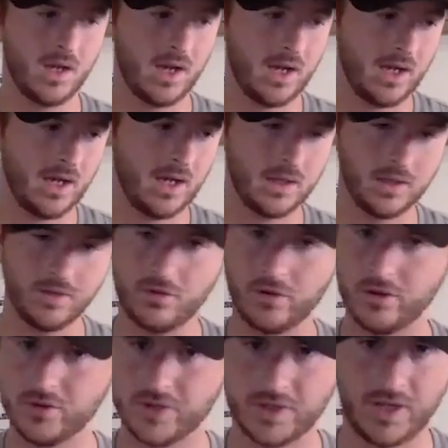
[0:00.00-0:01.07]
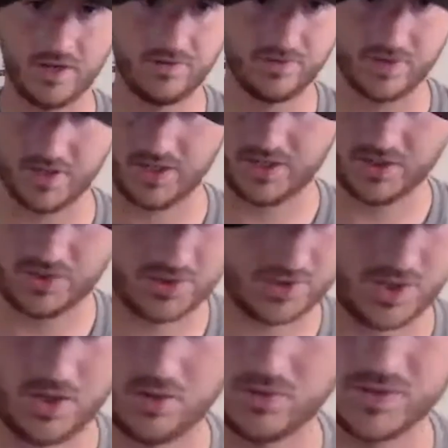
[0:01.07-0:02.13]
I live close enough that I could just
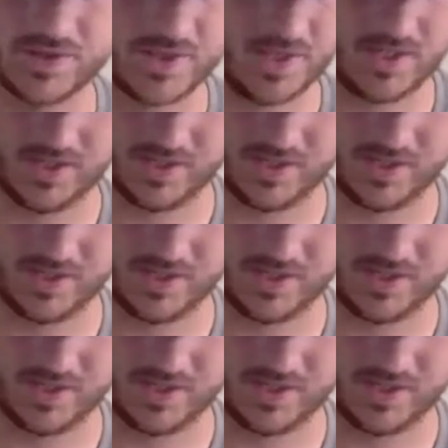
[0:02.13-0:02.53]
go. It's not like I